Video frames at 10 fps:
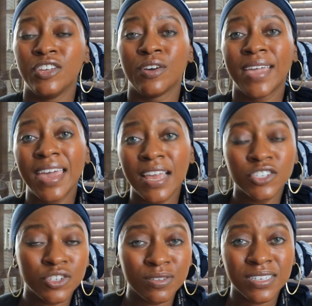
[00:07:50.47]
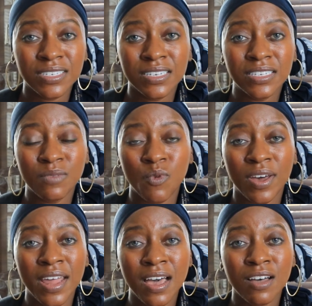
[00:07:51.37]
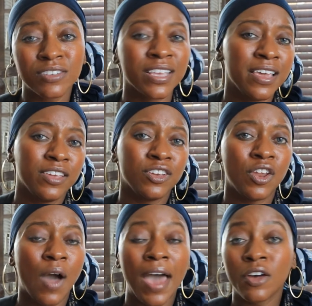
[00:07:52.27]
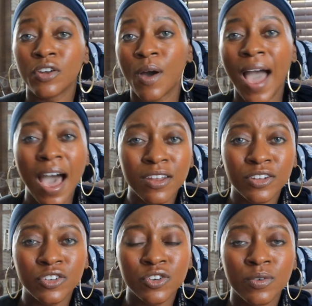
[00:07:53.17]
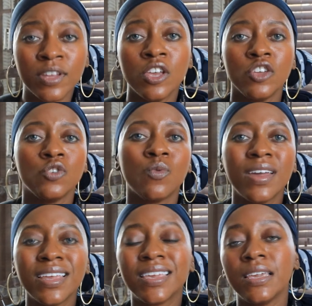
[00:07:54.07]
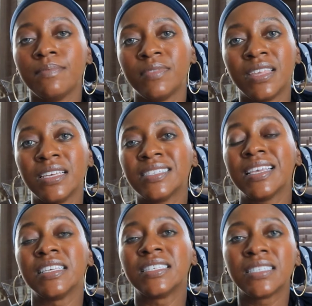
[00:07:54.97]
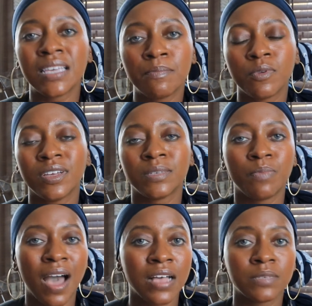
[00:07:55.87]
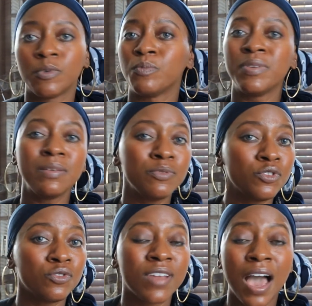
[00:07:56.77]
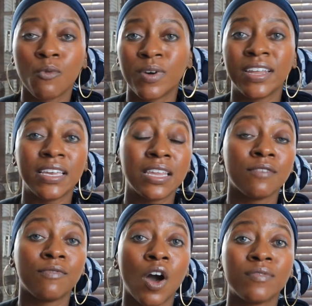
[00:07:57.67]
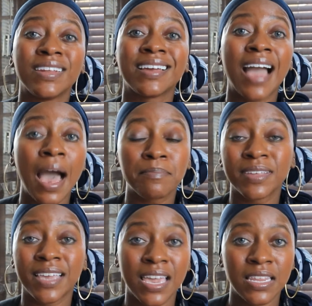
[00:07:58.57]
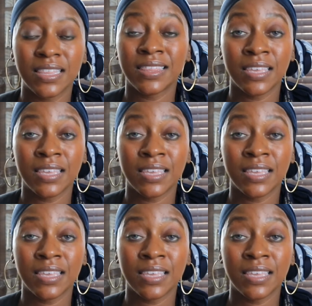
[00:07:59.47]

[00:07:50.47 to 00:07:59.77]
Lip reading: Can I show this to someone else? I don't know how to do it. You want to keep things as simple as possible. People do not want to get involved in complicated